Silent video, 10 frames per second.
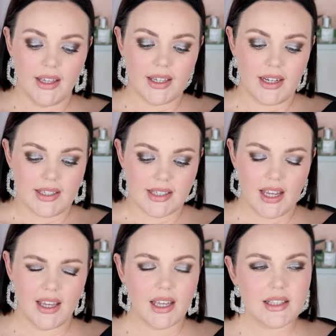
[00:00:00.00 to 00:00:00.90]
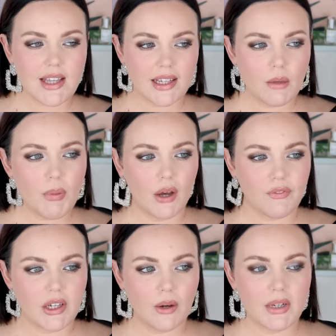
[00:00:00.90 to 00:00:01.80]
It is. It's like the
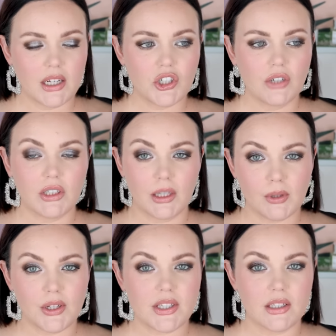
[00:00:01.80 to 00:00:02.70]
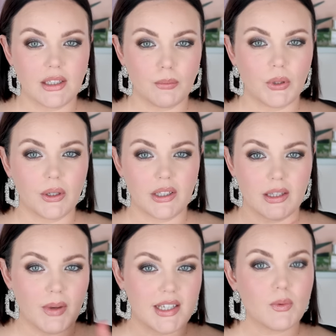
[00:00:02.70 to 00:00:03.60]
perfect combination of a lip gloss and a lip oil in
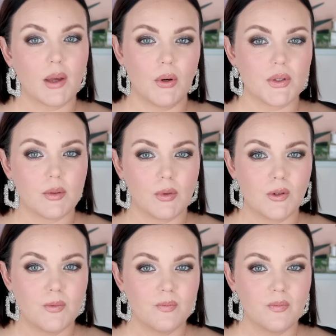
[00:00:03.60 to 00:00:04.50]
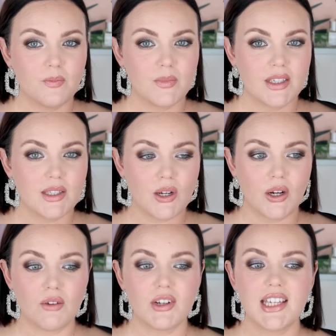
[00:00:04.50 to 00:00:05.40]
the best way possible. So
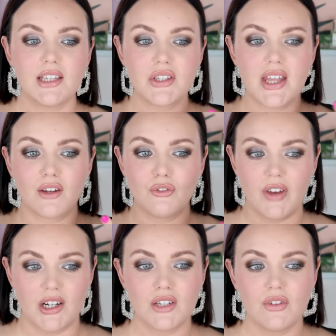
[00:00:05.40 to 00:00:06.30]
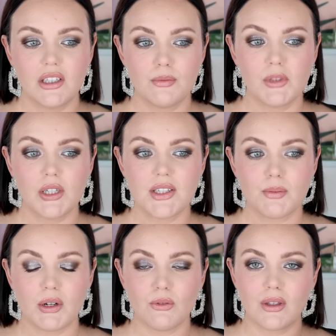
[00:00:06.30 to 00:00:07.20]
it really gives you that effect of a lip gloss,
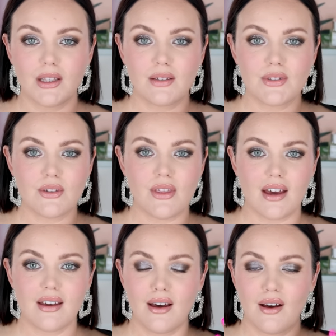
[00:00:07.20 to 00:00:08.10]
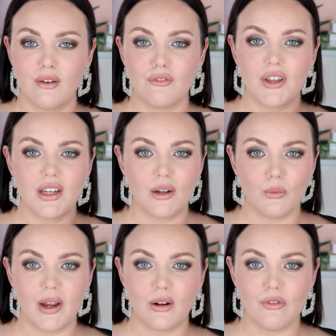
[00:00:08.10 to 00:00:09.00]
but it really gives you that comfort and
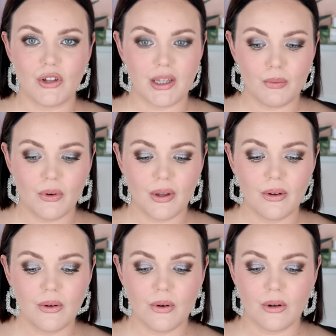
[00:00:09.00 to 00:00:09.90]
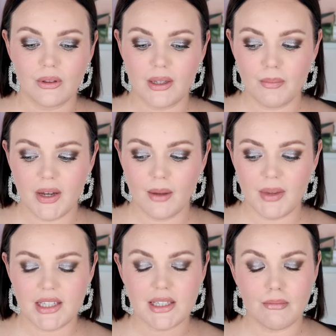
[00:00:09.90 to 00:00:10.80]
wear of a lip oil or a lip balm,
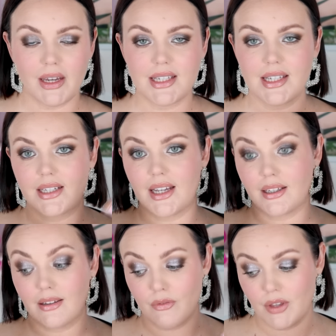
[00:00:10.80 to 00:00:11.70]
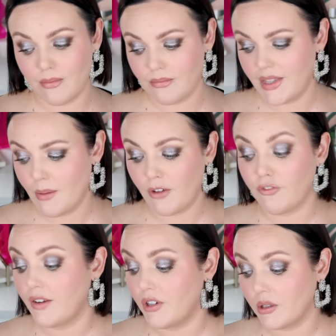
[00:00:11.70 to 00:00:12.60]
and it's amazing and I love them. They're my
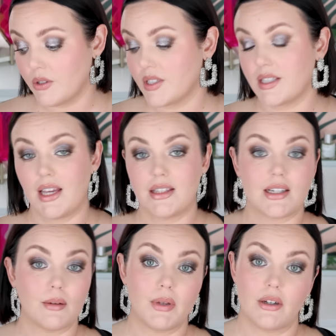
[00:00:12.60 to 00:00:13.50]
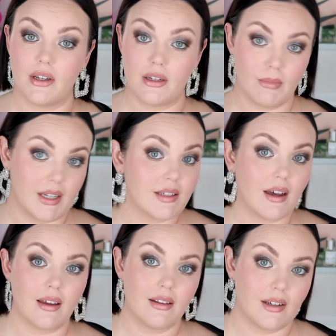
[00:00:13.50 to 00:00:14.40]
favorite glosses hands down, period, in my
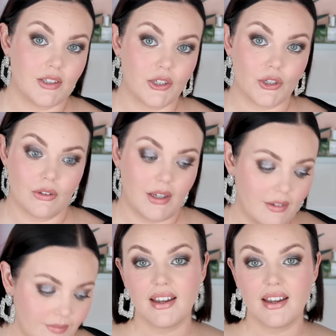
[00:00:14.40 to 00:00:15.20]
entire collection, truly.